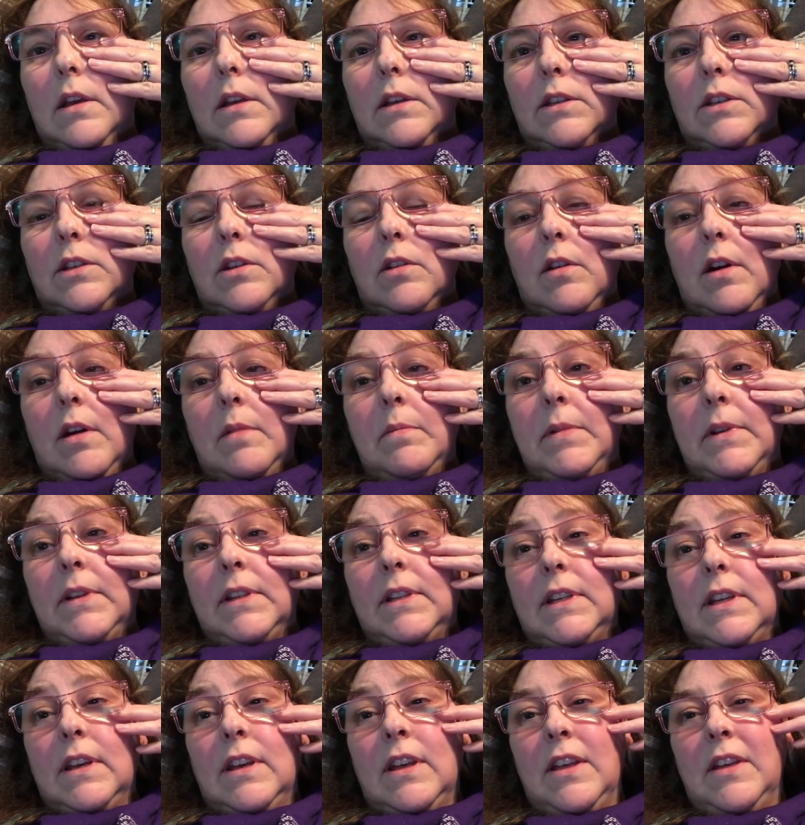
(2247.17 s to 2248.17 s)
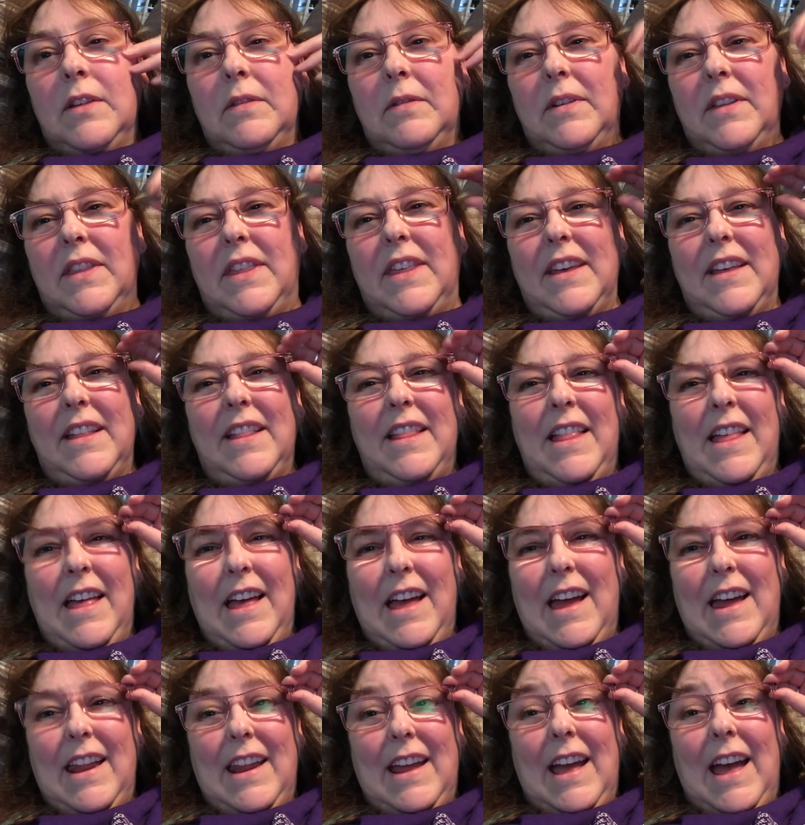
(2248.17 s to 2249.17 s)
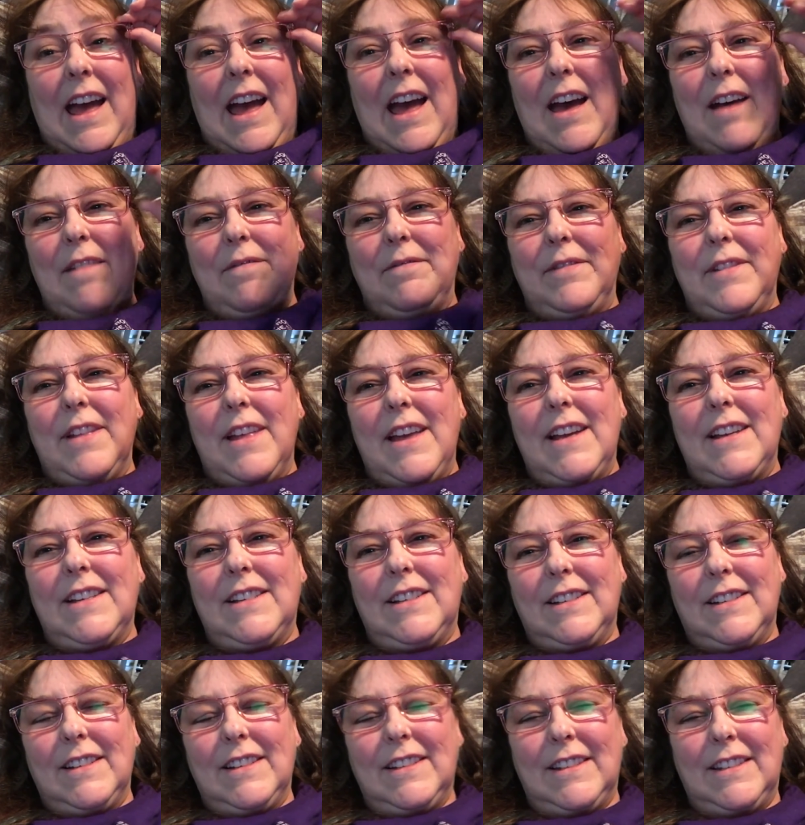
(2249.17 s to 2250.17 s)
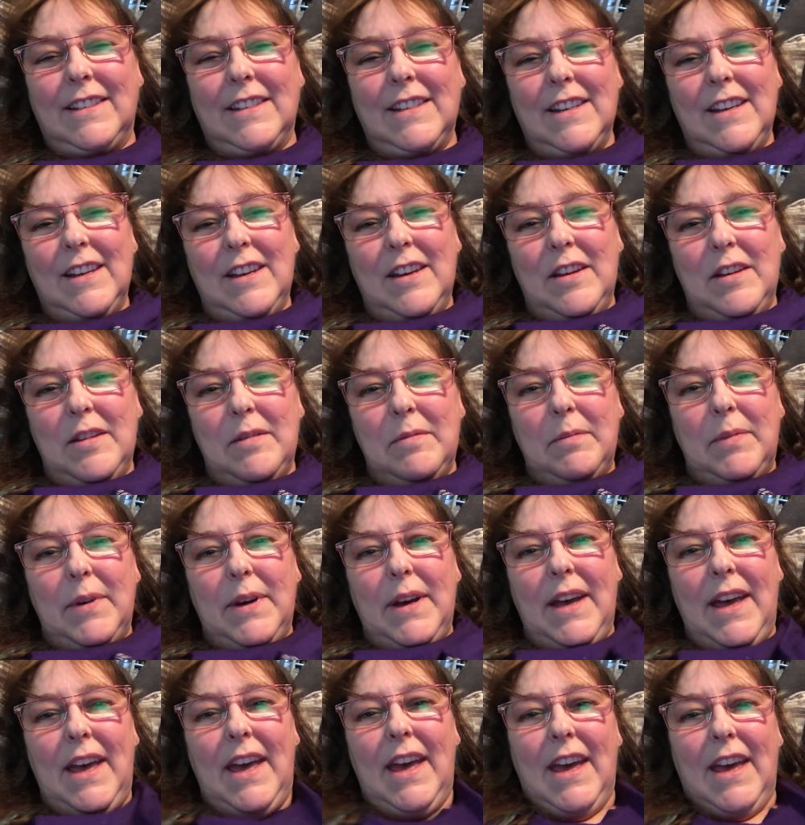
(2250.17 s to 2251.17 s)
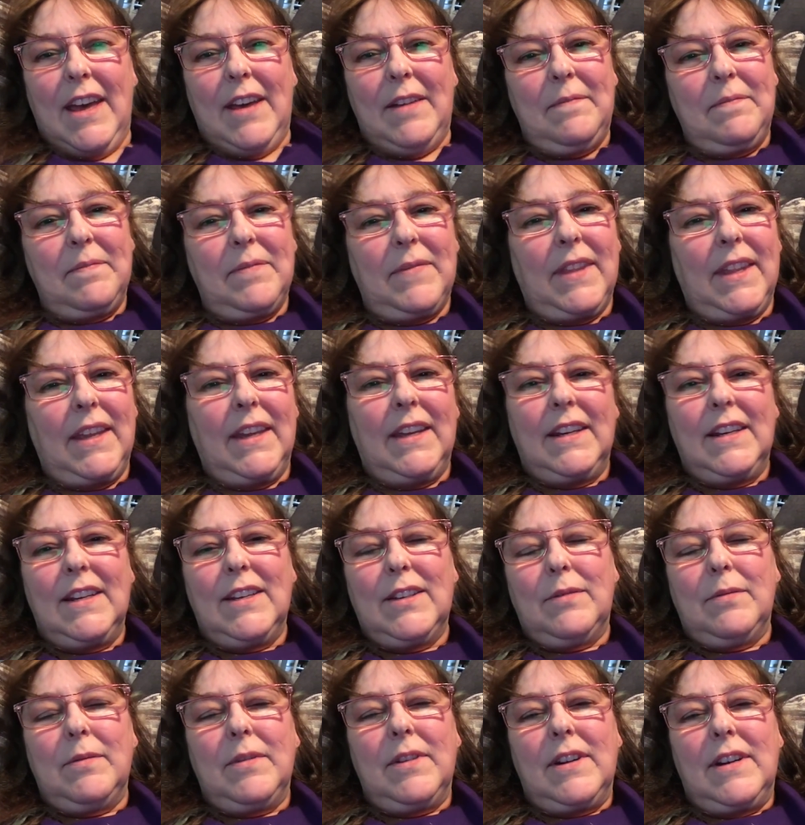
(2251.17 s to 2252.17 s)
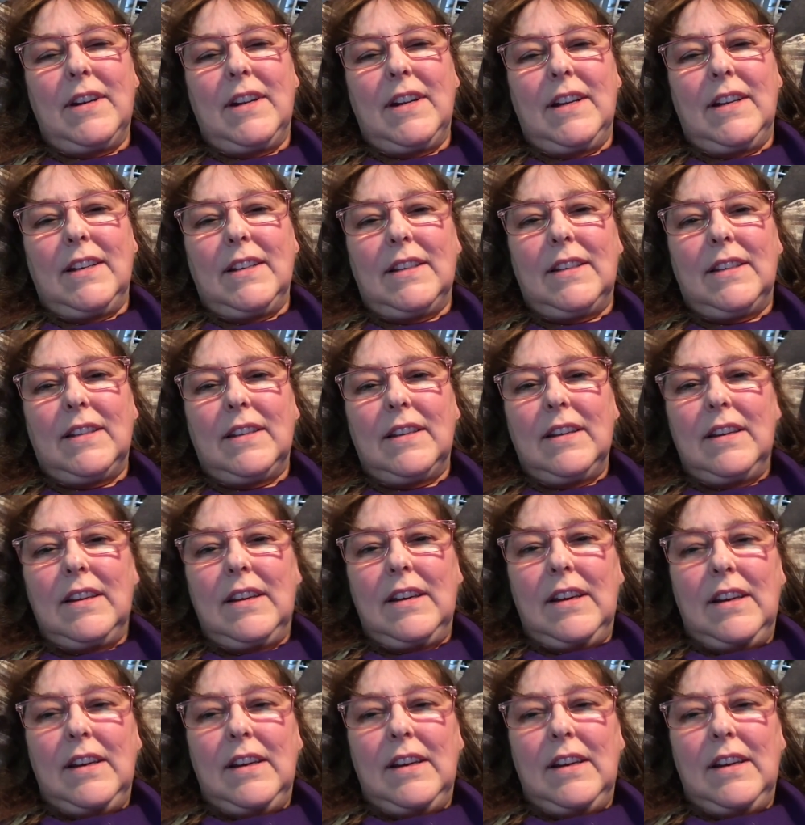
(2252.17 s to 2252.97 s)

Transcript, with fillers: So I've been dealing with a lot of hot flashes. But hey, it is what it is.